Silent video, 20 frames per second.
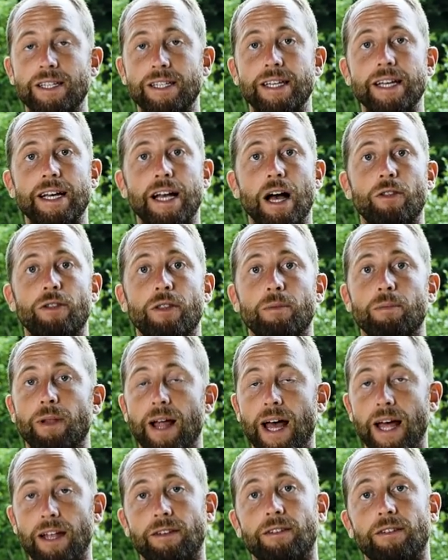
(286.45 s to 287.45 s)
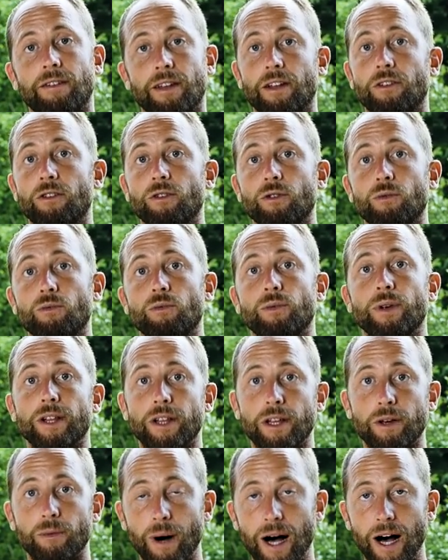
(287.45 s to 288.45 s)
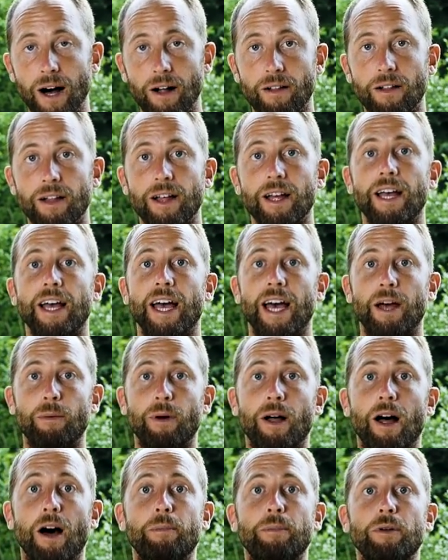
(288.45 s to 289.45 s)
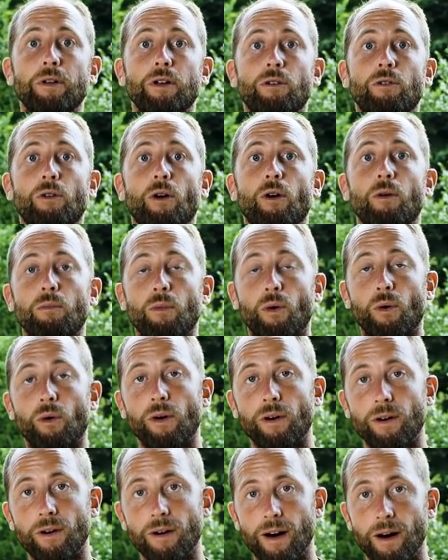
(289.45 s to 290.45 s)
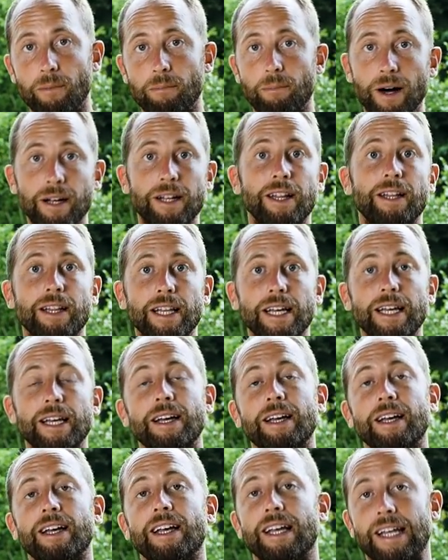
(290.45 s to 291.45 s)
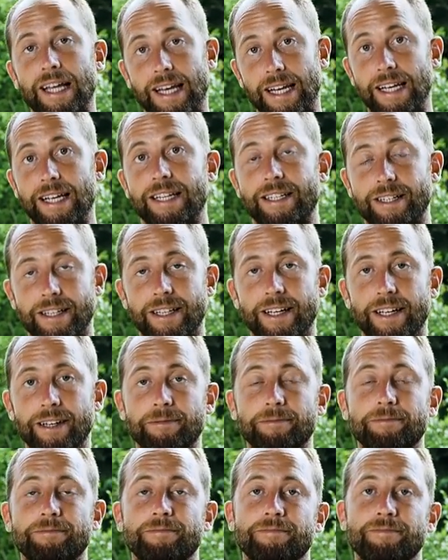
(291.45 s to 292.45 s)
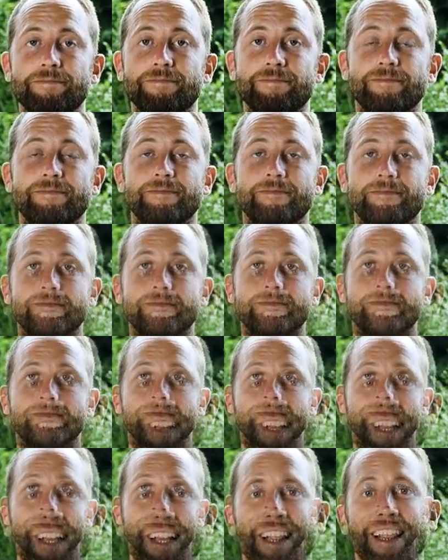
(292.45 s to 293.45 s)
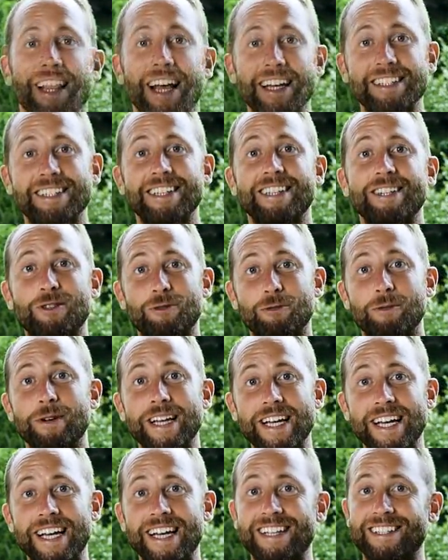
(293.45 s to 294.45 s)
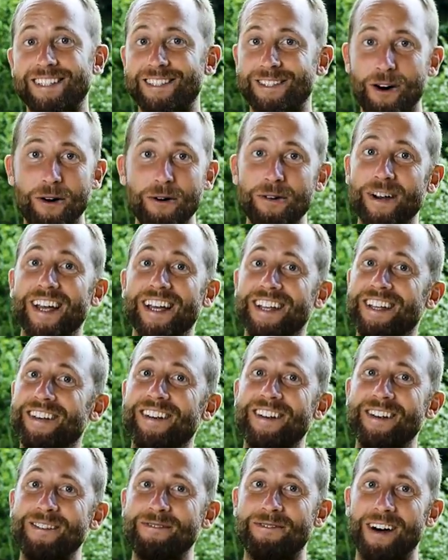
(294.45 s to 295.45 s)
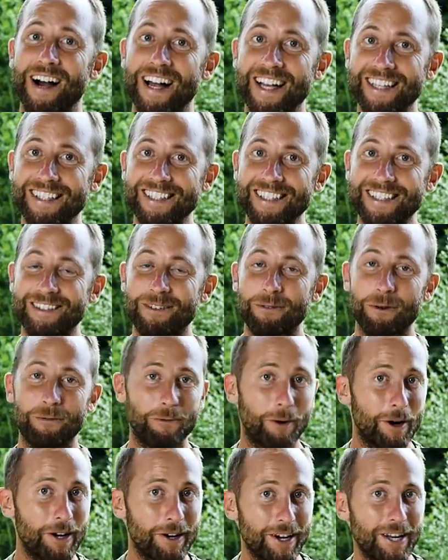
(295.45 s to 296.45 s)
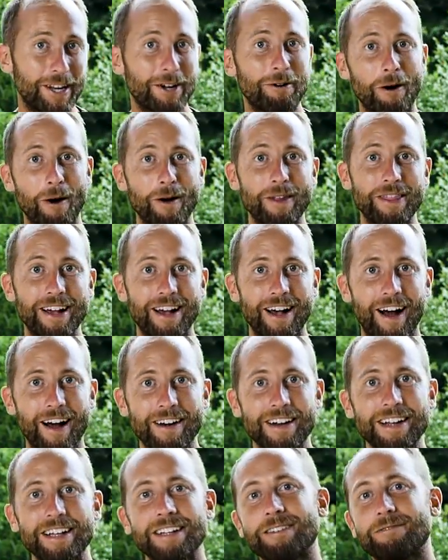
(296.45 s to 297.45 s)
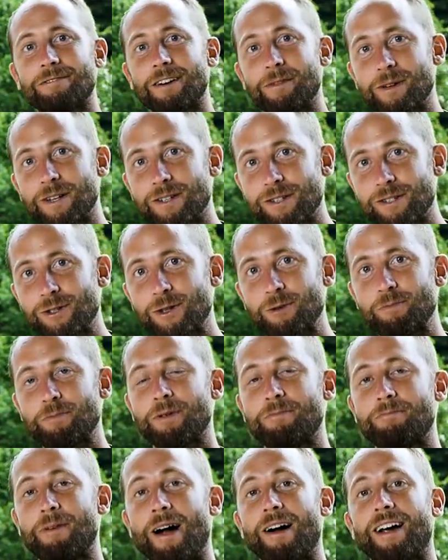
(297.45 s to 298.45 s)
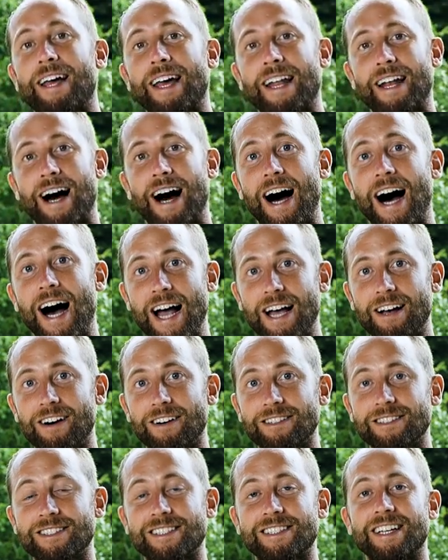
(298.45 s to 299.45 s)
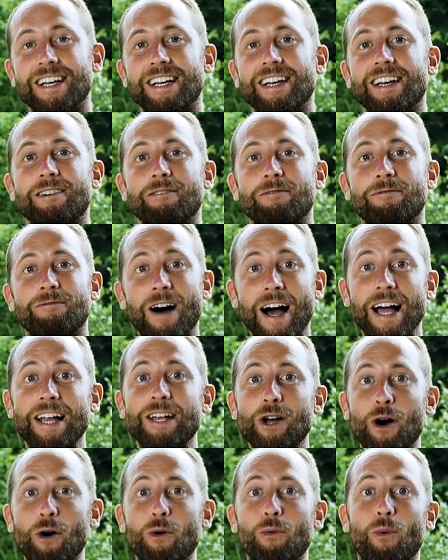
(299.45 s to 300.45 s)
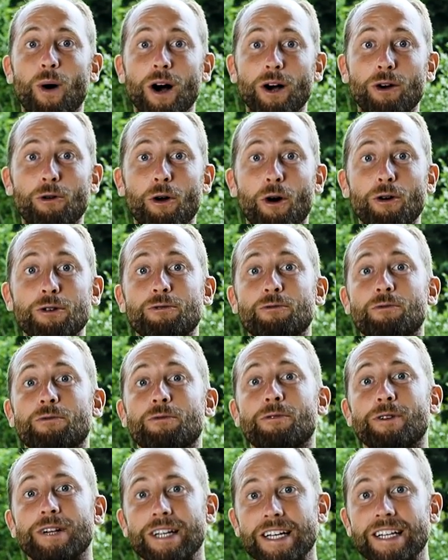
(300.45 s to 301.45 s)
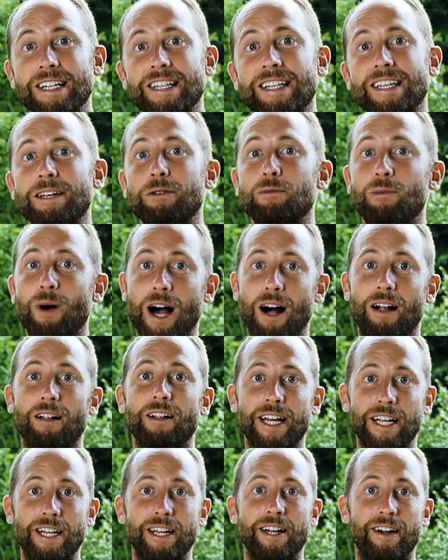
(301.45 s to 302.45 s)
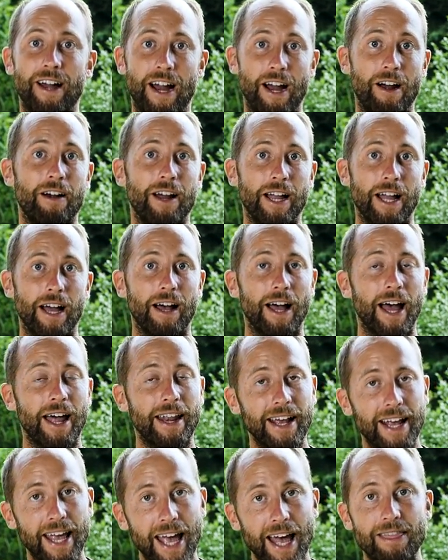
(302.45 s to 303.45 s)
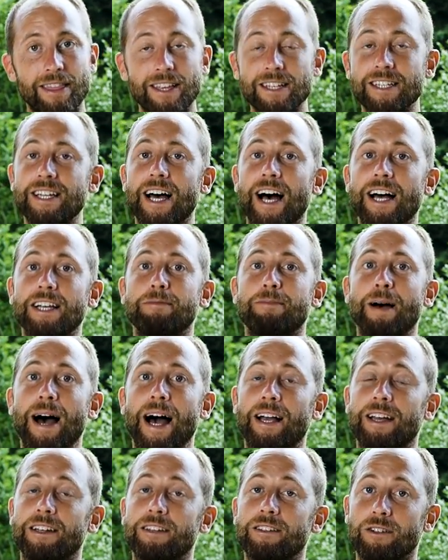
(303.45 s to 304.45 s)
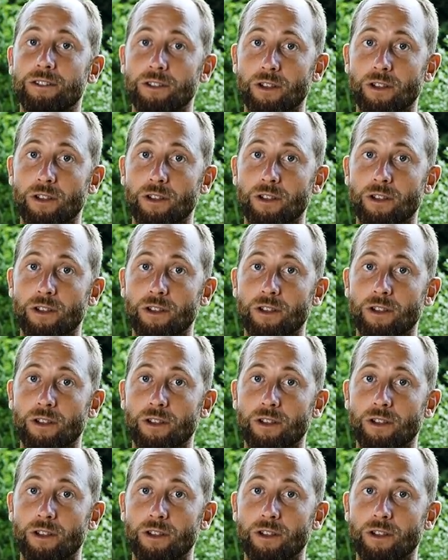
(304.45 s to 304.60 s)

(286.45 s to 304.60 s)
to seek out the plants that do really well and will help you to grow more abundantly and easily. Lesson three is don't get your advice of what you're gonna grow in the garden from your supermarket aisles. find out what grows really well in your area. And again, this ties back into